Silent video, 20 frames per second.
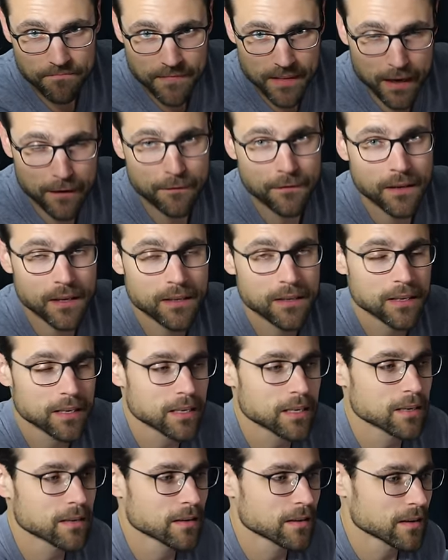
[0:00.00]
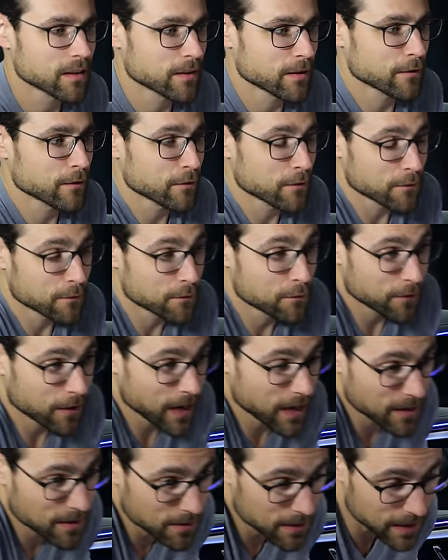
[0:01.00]
Definitely uh,
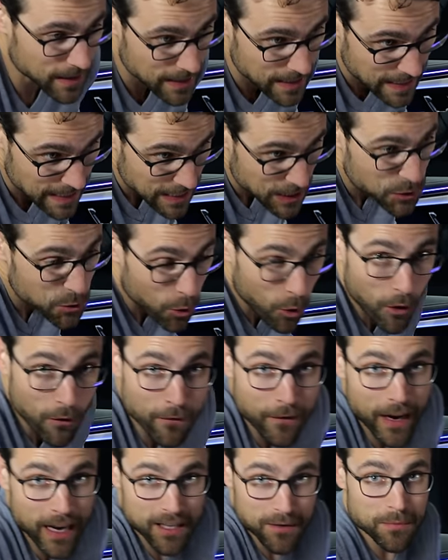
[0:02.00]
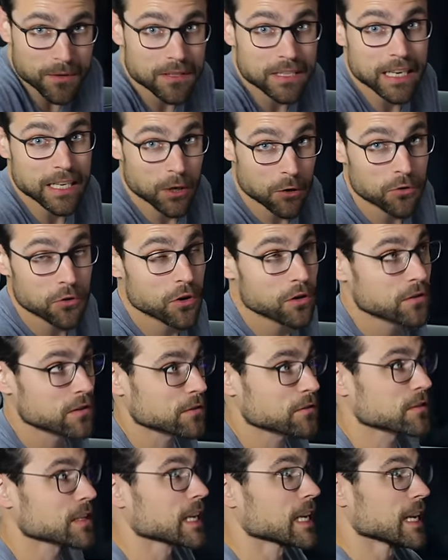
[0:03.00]
fail. They need to offer animal skin
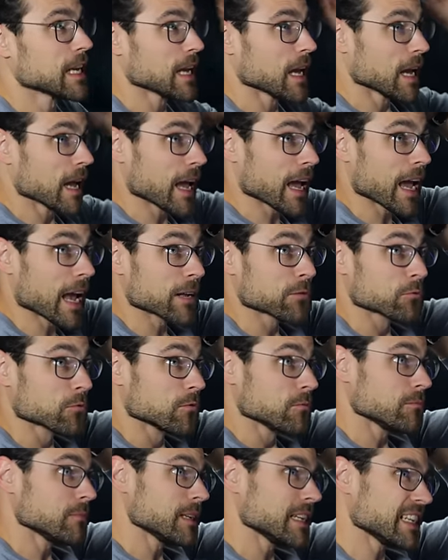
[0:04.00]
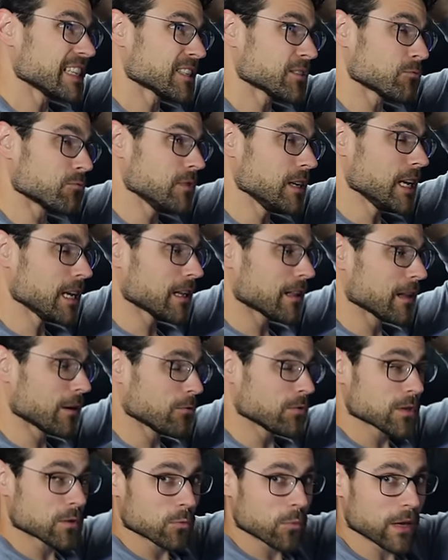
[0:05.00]
alternatives. Headroom is really
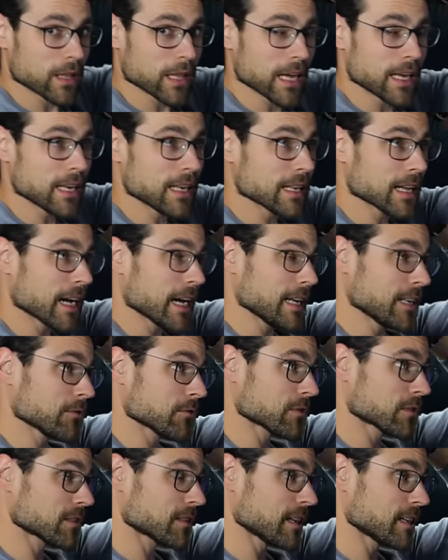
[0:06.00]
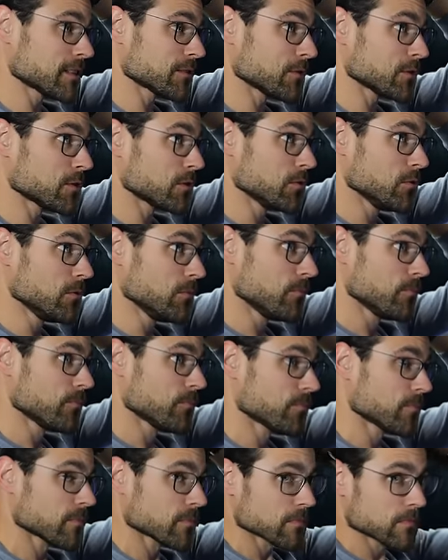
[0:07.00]
close, one eighty-nine or six foot two,
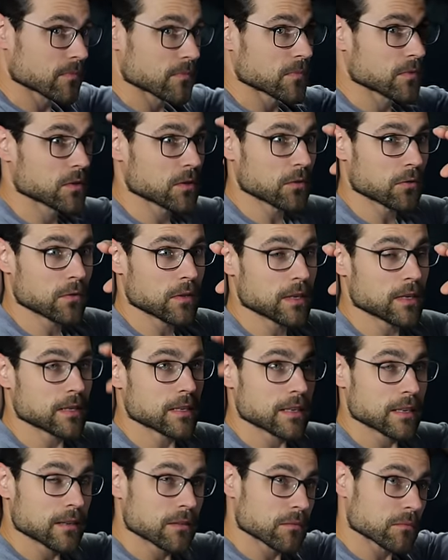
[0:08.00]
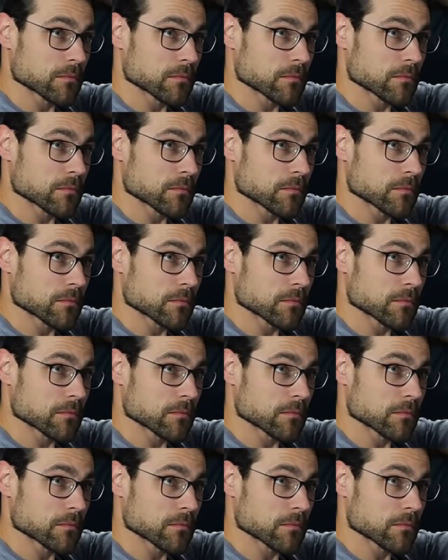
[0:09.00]
so this